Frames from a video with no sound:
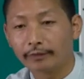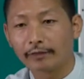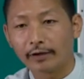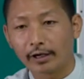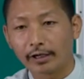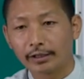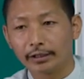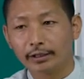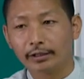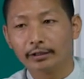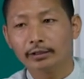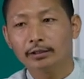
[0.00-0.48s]
a
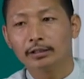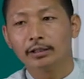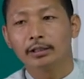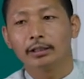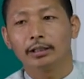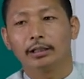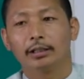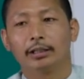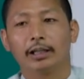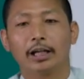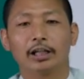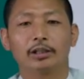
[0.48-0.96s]
fire,
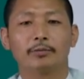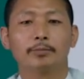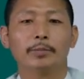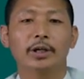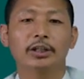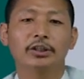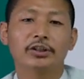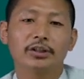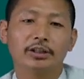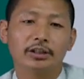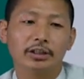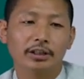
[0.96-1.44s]
that
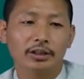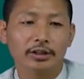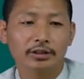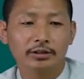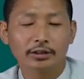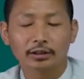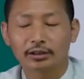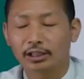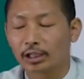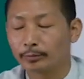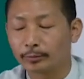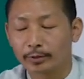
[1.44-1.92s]
matchstick is
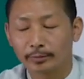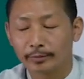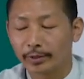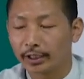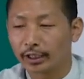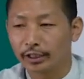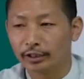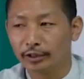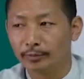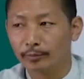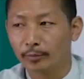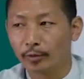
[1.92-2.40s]
not coming
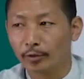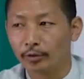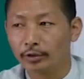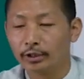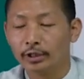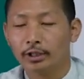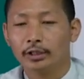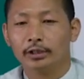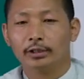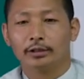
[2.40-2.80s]
back anymore.